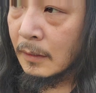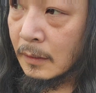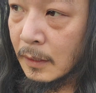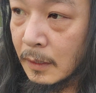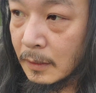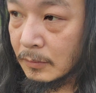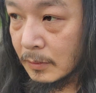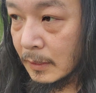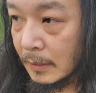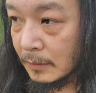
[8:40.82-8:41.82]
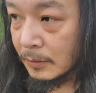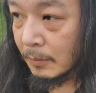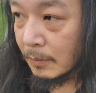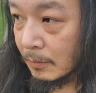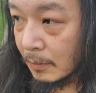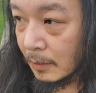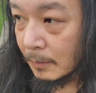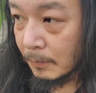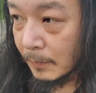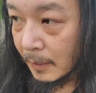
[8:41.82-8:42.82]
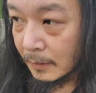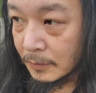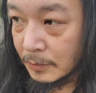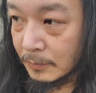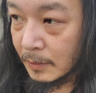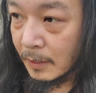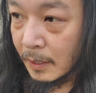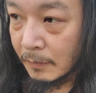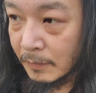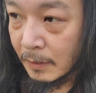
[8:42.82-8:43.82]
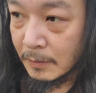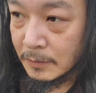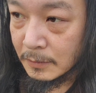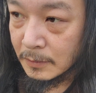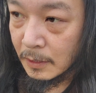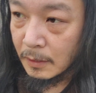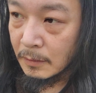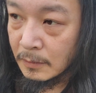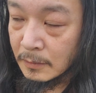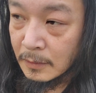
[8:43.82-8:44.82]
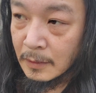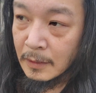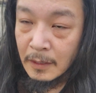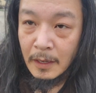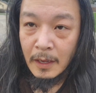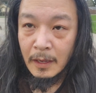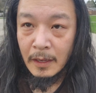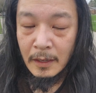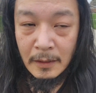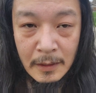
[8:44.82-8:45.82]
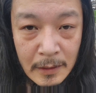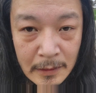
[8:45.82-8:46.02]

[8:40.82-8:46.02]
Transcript: a total of like 2.5 hours or so, and